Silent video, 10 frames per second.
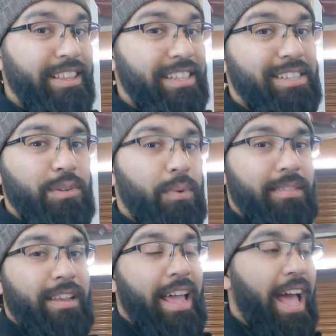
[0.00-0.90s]
This is the
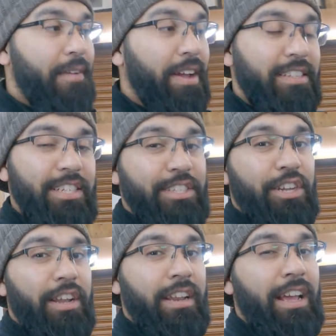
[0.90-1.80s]
one that I have actually
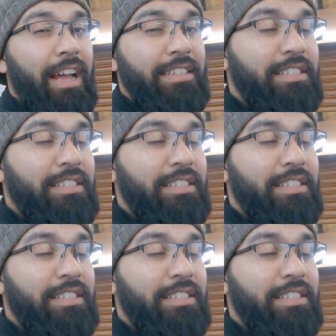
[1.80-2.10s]
done a